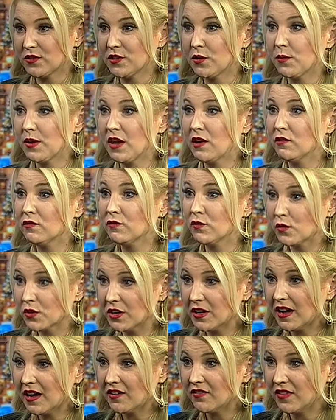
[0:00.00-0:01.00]
So we have four
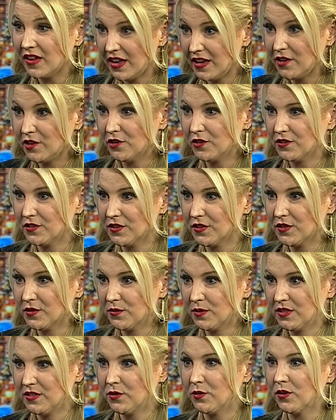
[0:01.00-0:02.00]
and a half acres at the
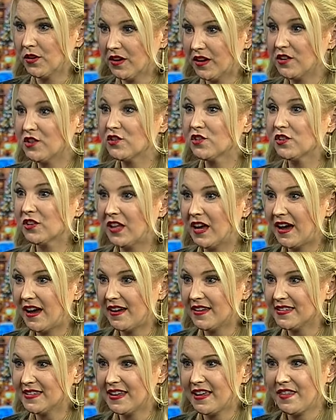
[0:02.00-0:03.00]
resort under
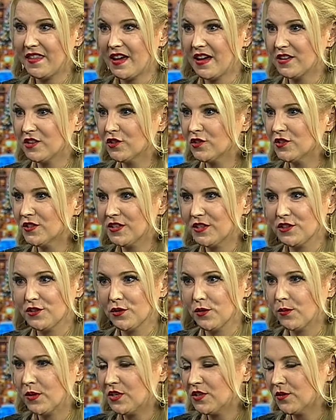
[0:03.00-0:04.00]
glass, and that turns into
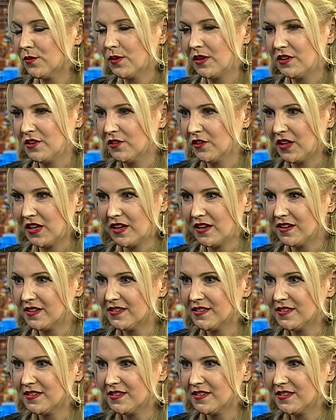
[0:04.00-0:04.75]
a winter wonderland.